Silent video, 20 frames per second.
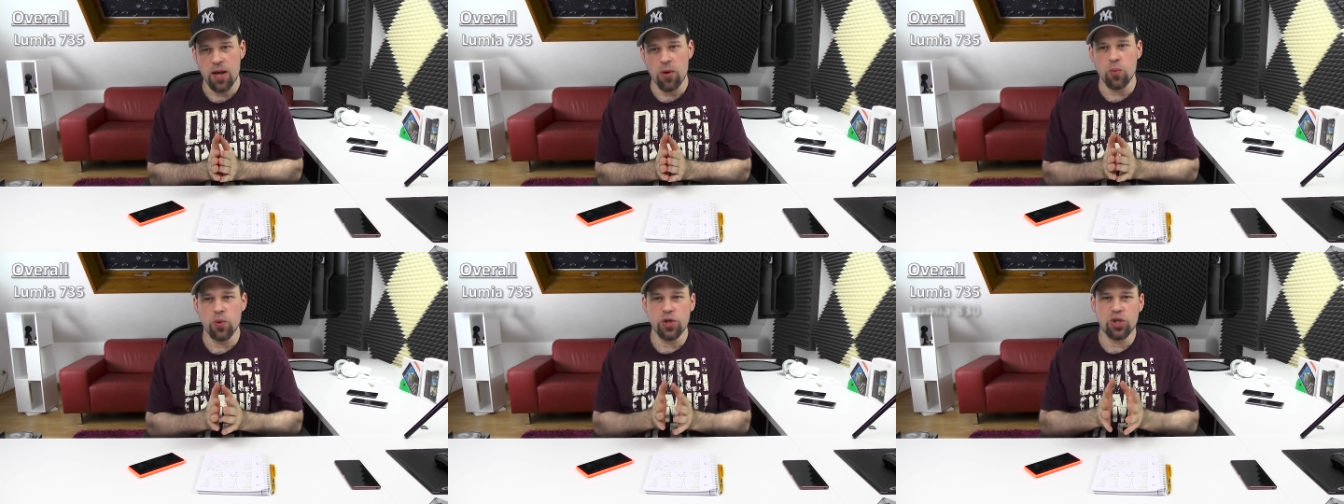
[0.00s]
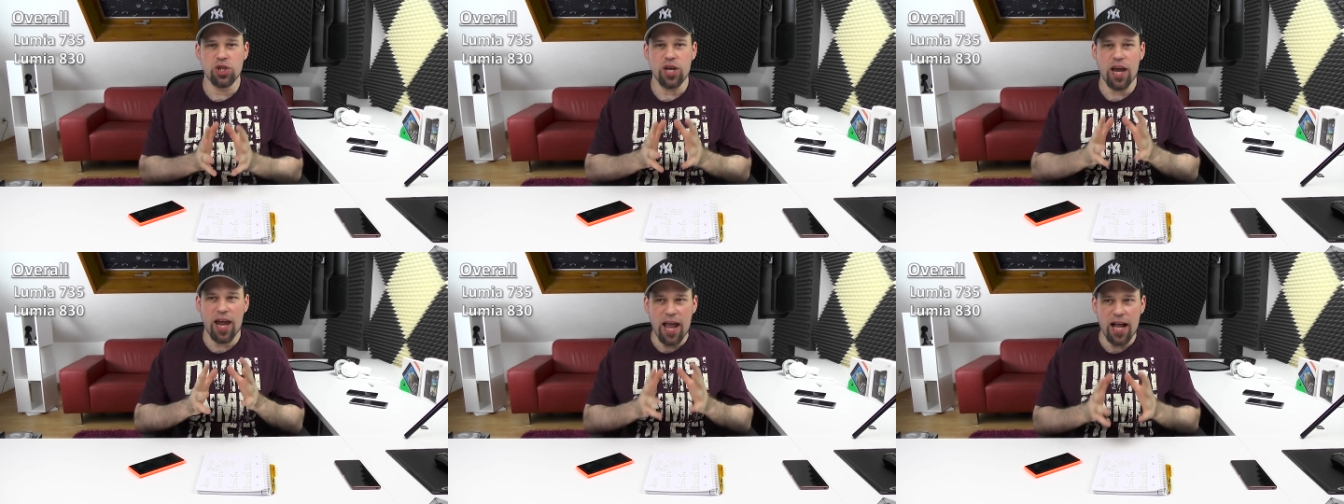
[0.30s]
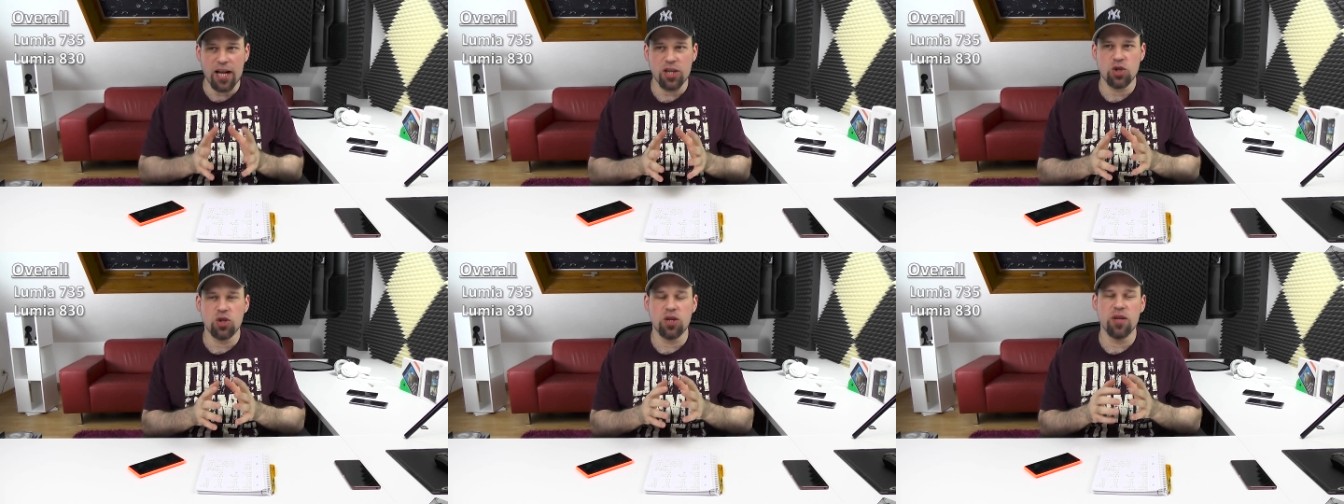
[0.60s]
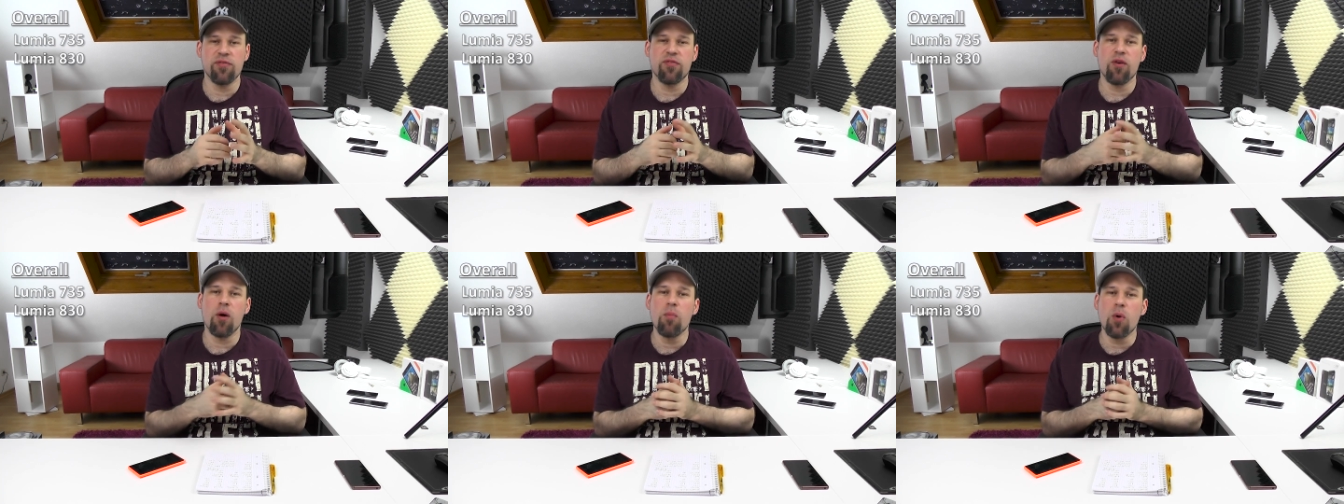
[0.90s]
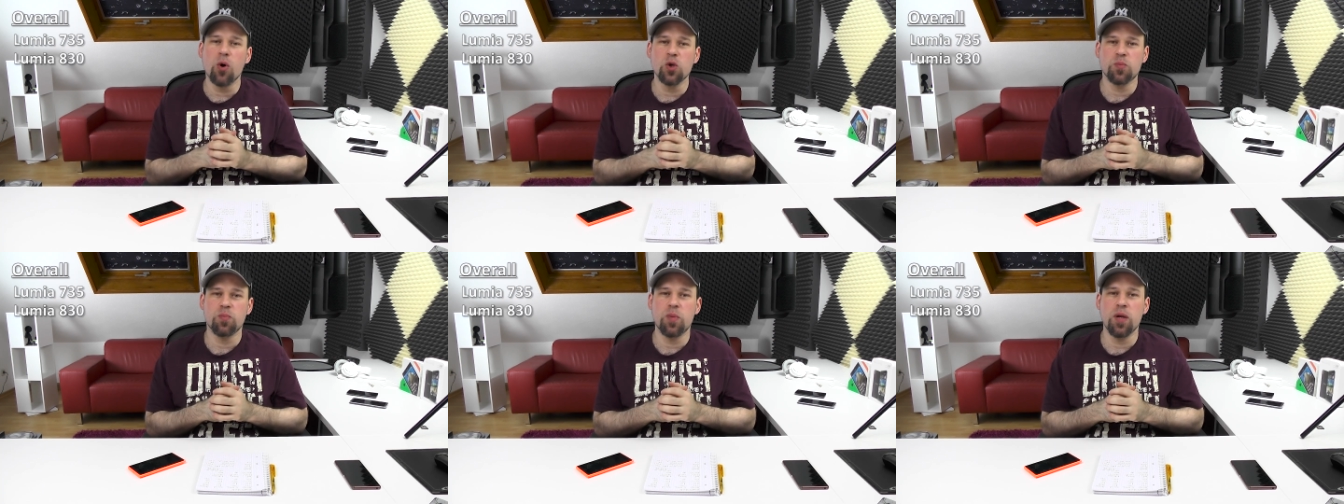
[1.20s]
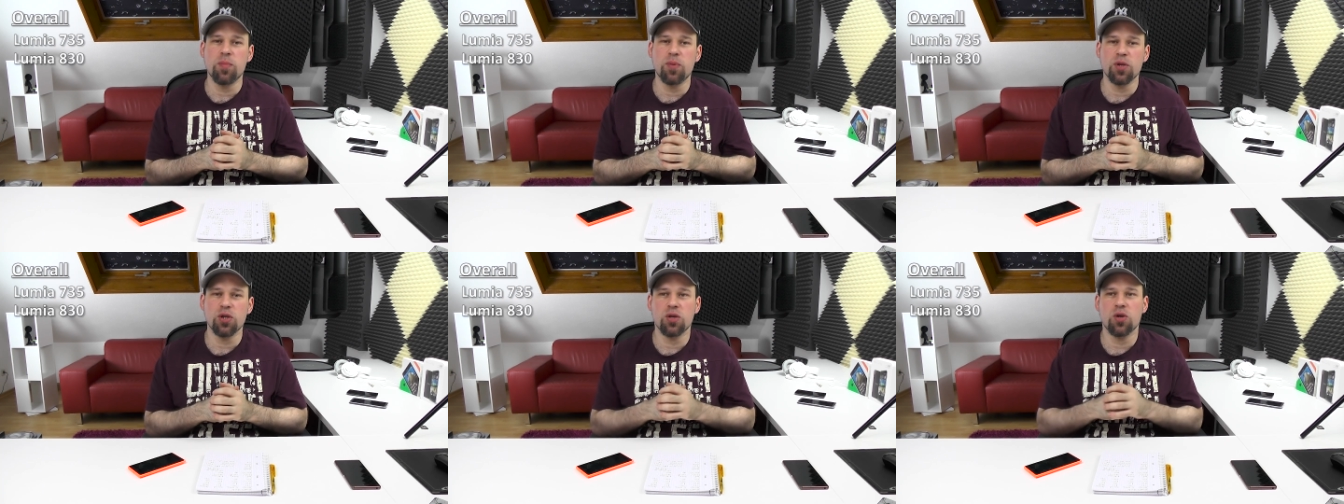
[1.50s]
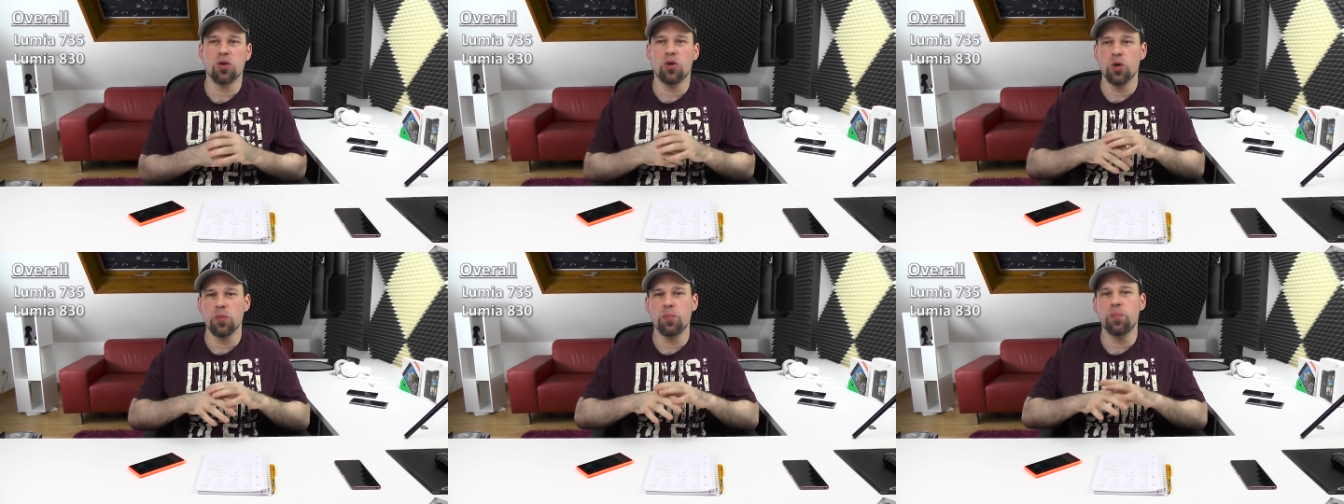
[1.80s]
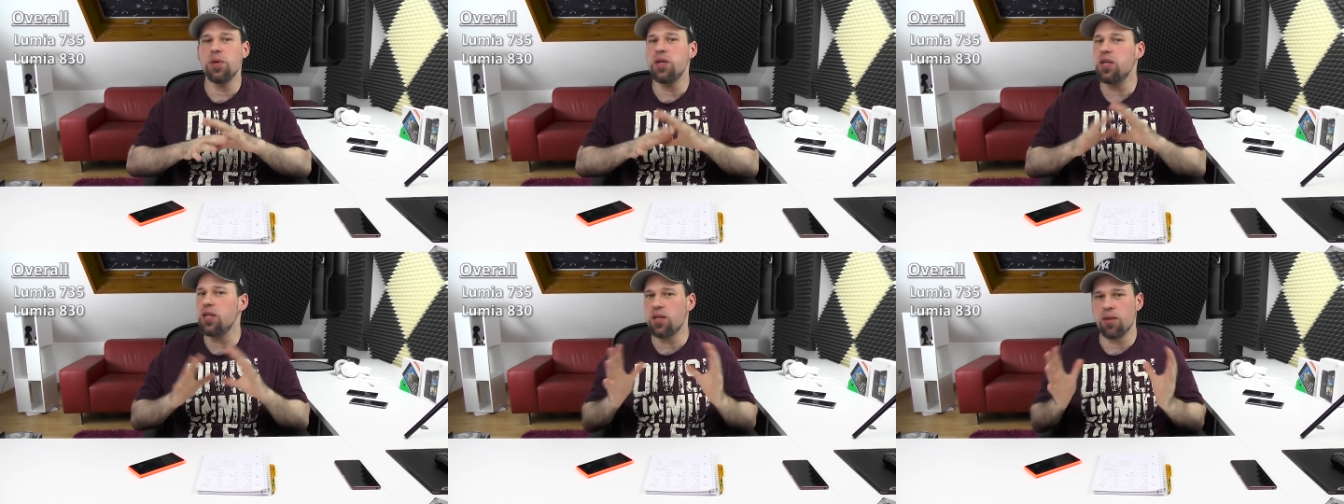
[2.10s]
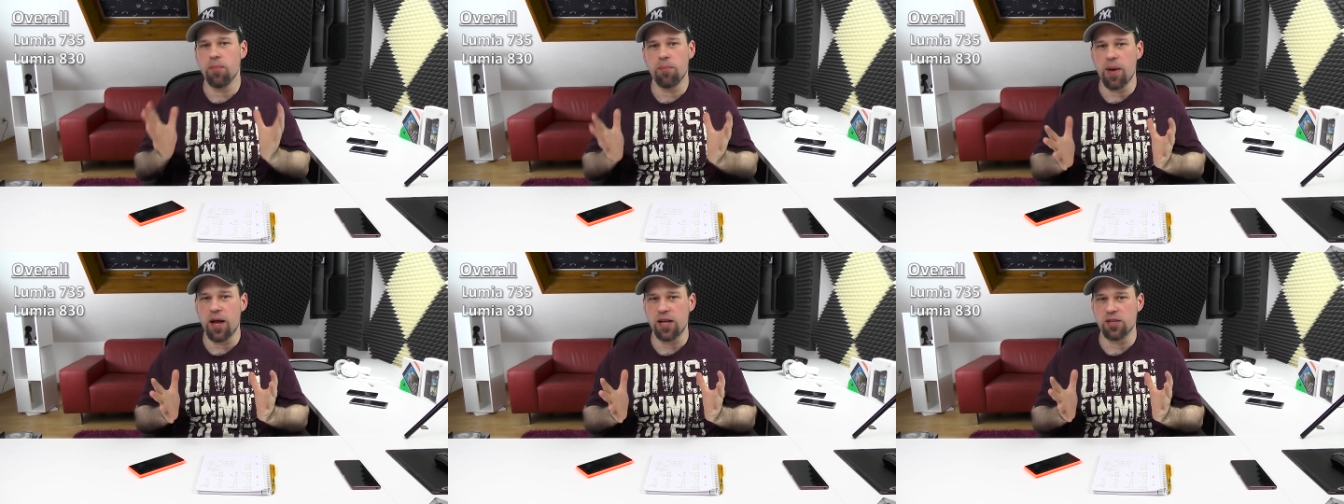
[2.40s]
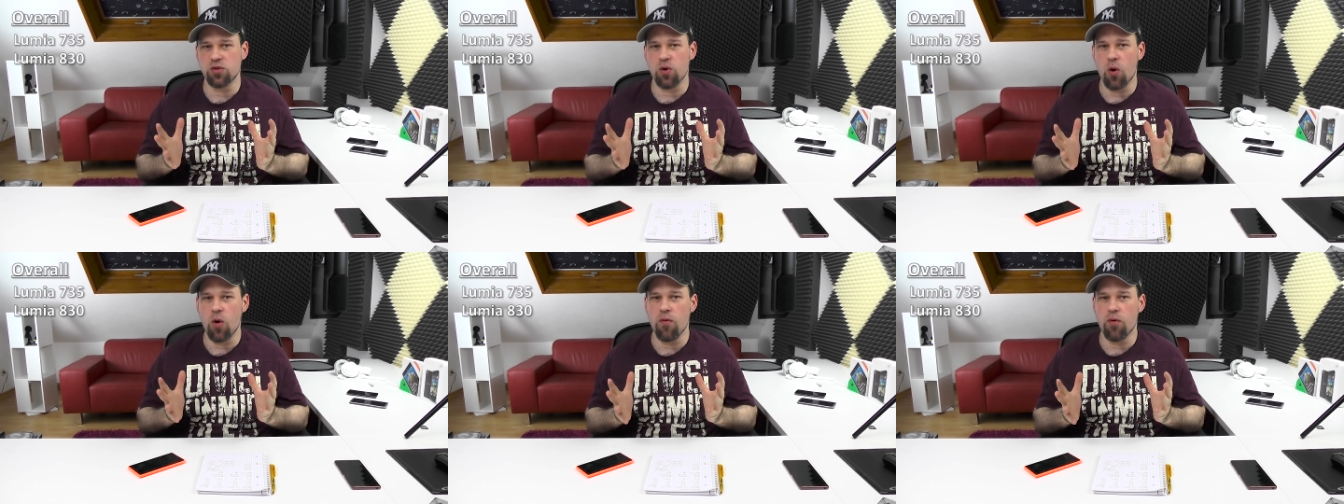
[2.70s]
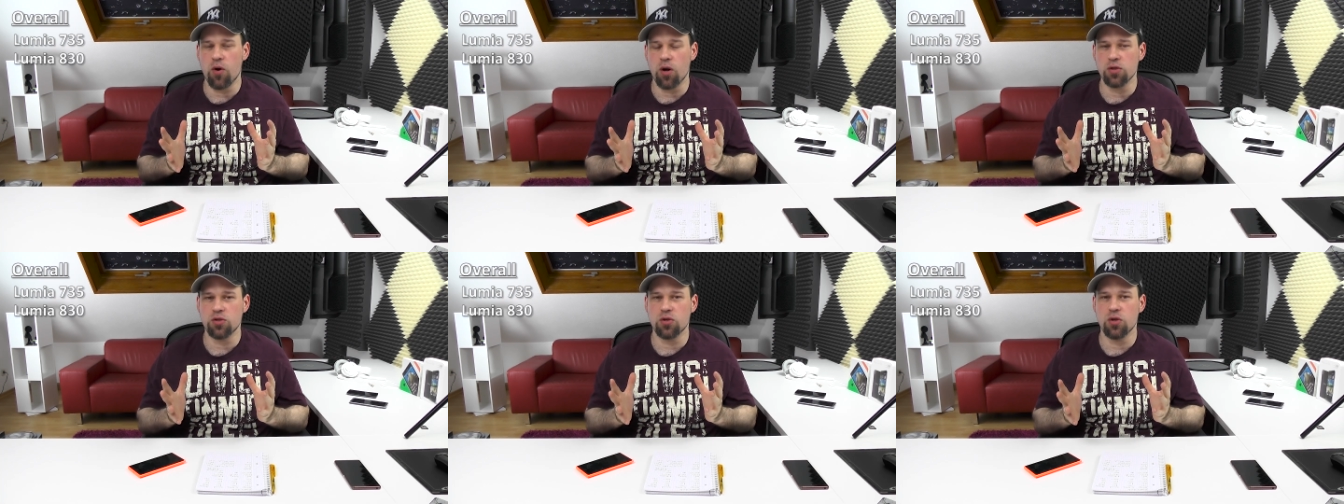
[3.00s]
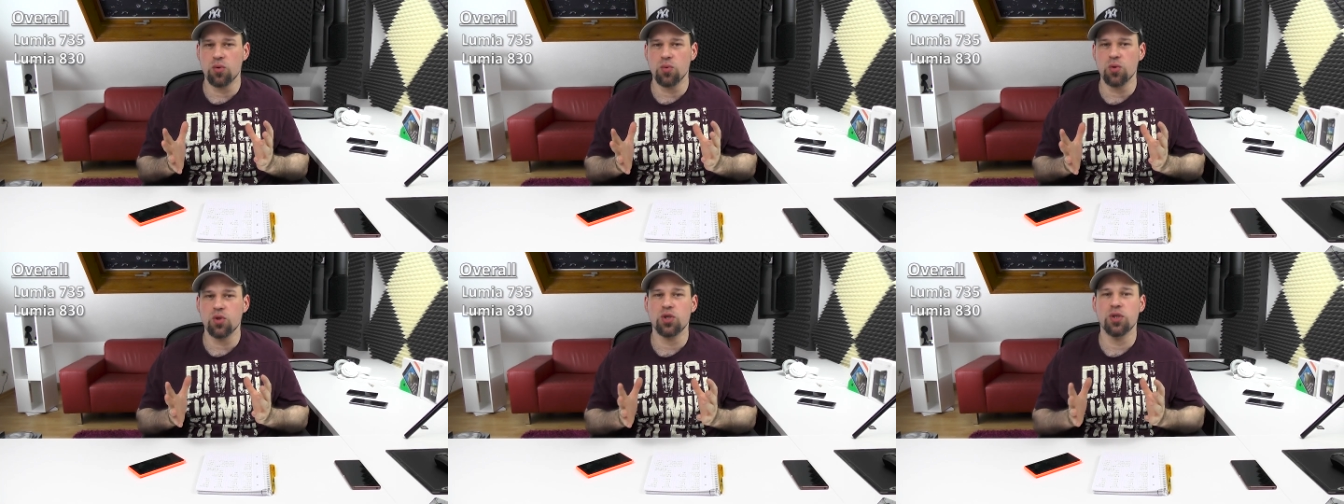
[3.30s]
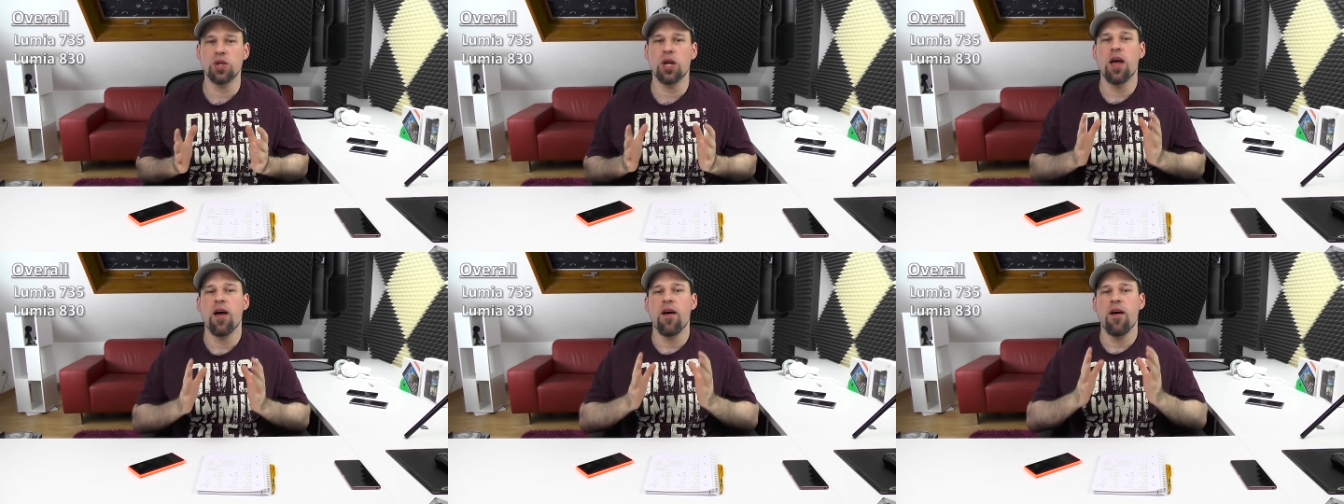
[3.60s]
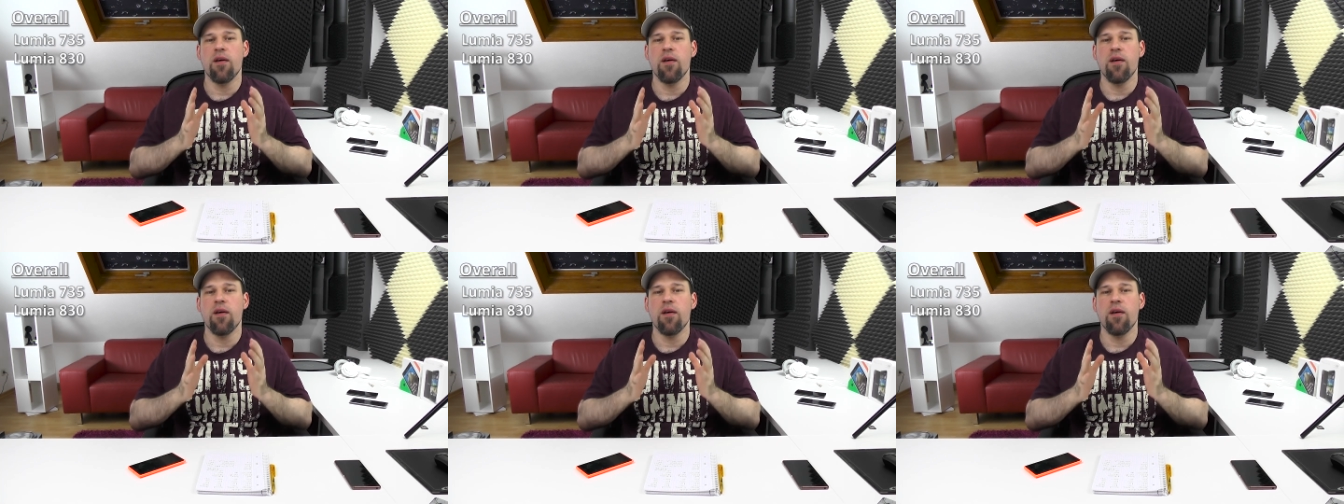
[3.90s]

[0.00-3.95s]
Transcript: which actually for most people could be the best overall solution,